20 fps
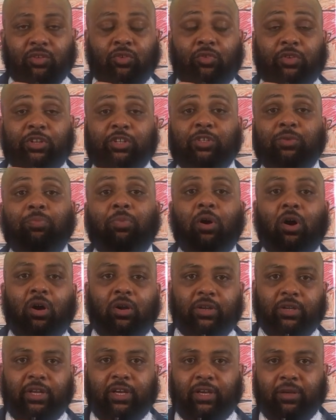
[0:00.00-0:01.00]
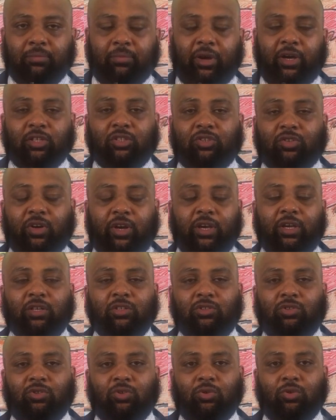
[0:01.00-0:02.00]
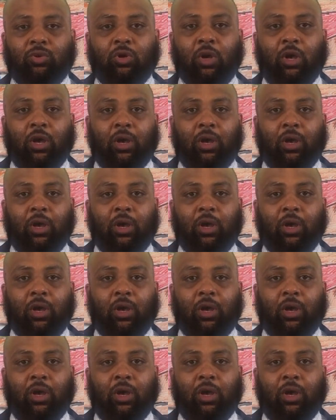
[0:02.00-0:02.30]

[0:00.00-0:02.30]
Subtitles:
responding by trying to